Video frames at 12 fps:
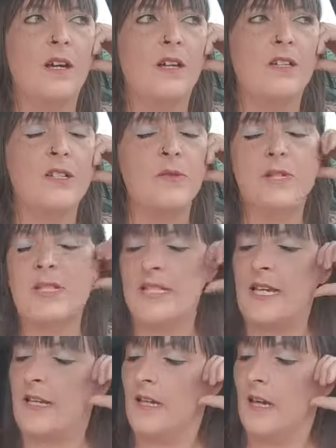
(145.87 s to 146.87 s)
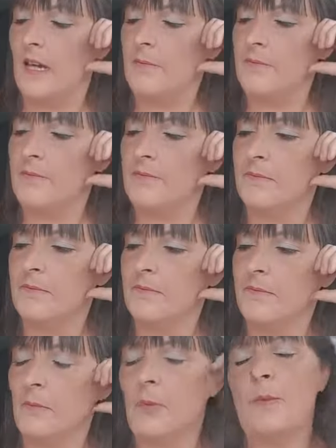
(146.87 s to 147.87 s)
Just want to say,
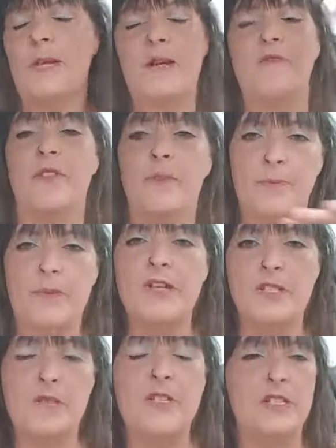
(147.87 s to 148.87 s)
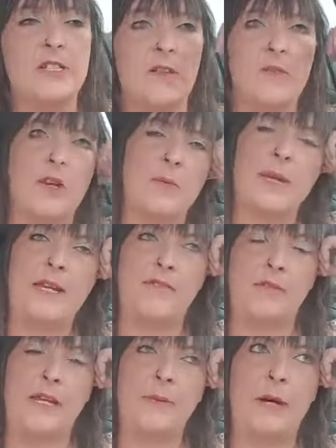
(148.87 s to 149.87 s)
well, my name, for those of you that don't know me
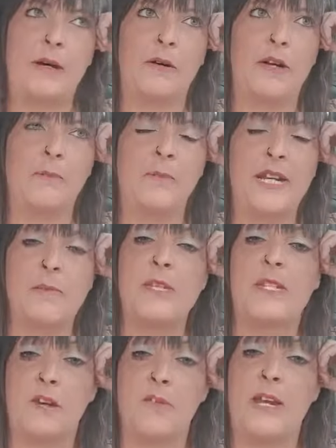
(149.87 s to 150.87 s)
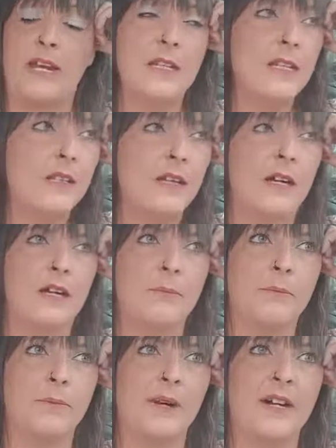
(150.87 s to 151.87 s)
really well, my name is Corrie,
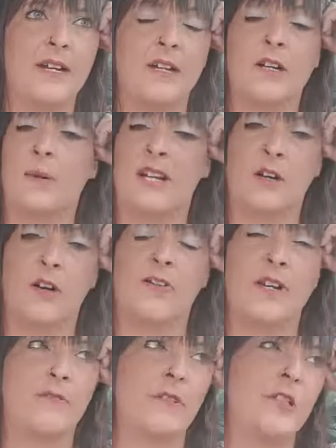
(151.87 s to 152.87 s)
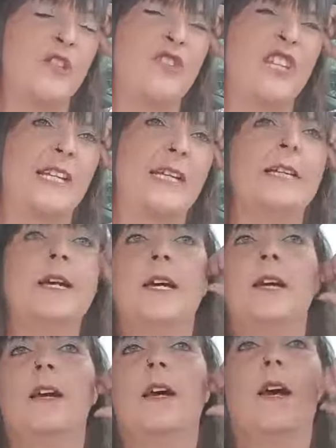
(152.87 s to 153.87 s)
but I go by Corrie usually.
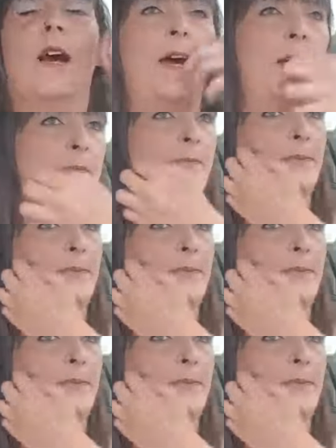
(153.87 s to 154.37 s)
I